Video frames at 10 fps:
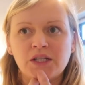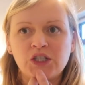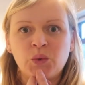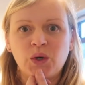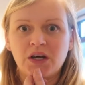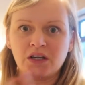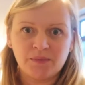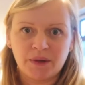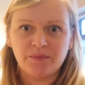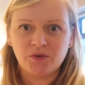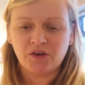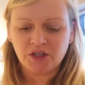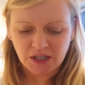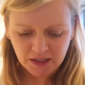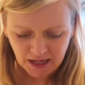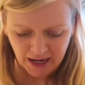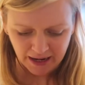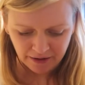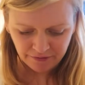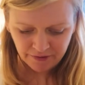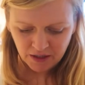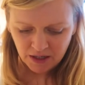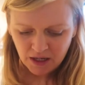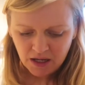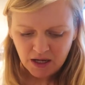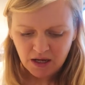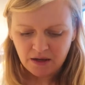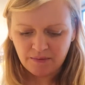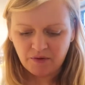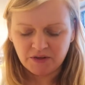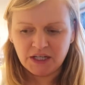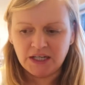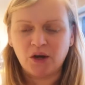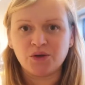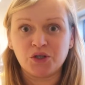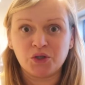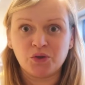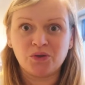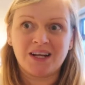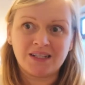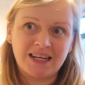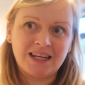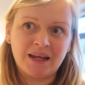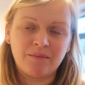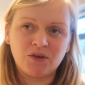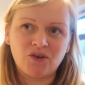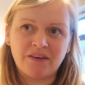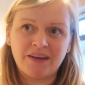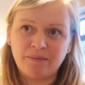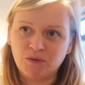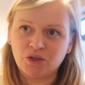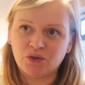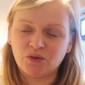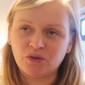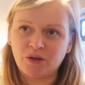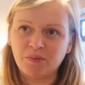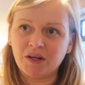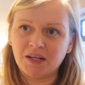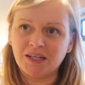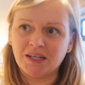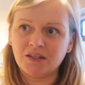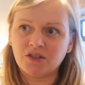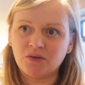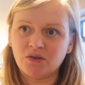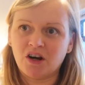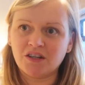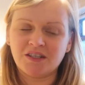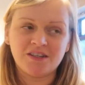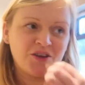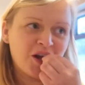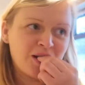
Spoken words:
Squirt, my foster child that I have, obviously he goes to school. I take him, drive him to school, so I'm going to need two car seats.